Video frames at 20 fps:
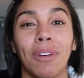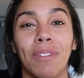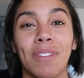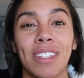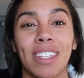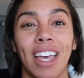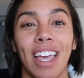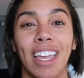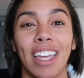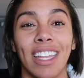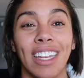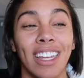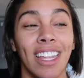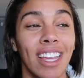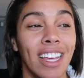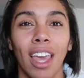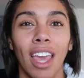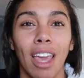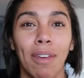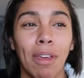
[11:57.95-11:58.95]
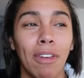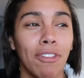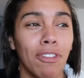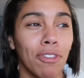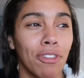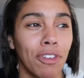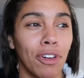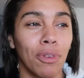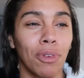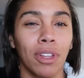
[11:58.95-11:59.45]
website and made
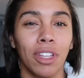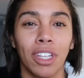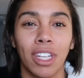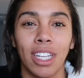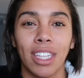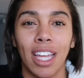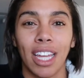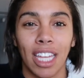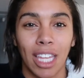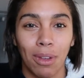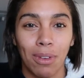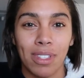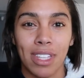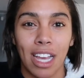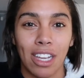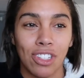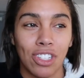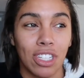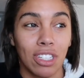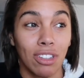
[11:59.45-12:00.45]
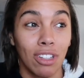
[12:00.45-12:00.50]
me feel really good that he was actually